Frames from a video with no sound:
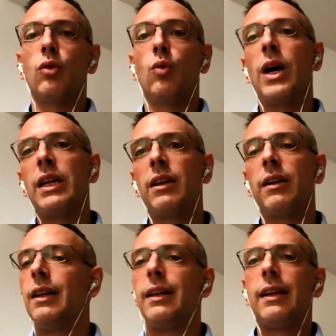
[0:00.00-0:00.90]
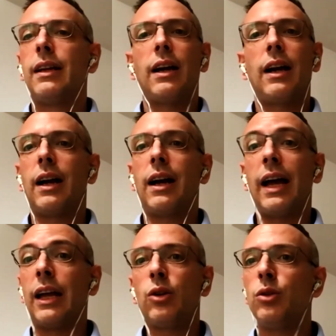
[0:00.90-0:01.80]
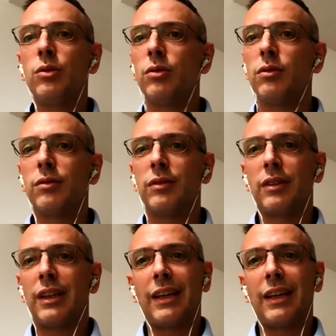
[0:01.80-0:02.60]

1 year. I couldn't